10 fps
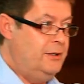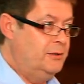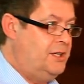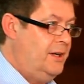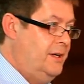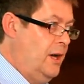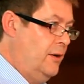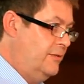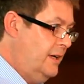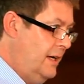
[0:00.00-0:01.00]

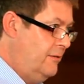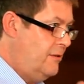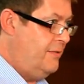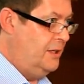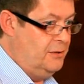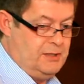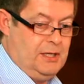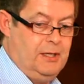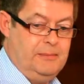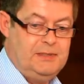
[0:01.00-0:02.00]
turnover in revenue
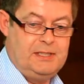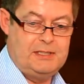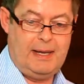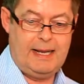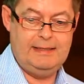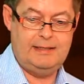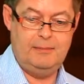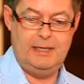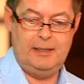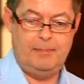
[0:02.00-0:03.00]
terms is about
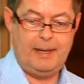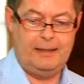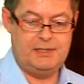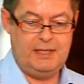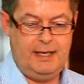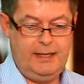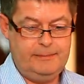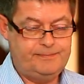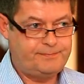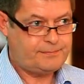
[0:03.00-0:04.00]
£80 million a year,
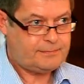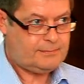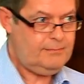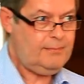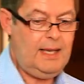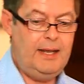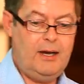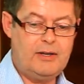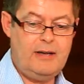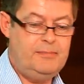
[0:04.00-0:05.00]
and
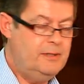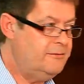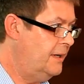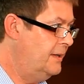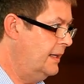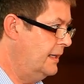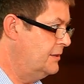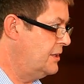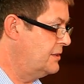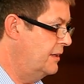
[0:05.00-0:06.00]
our government funding
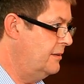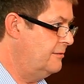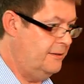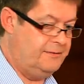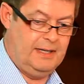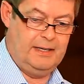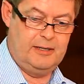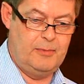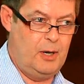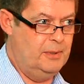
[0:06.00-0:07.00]
is just under 50 at
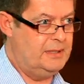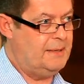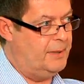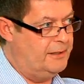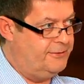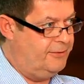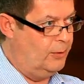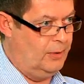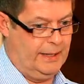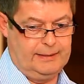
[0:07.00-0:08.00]
the moment, but
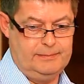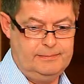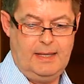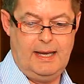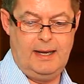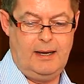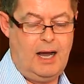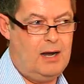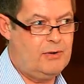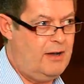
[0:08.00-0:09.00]
falling.
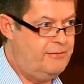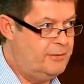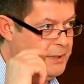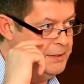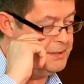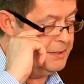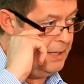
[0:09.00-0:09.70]
Our government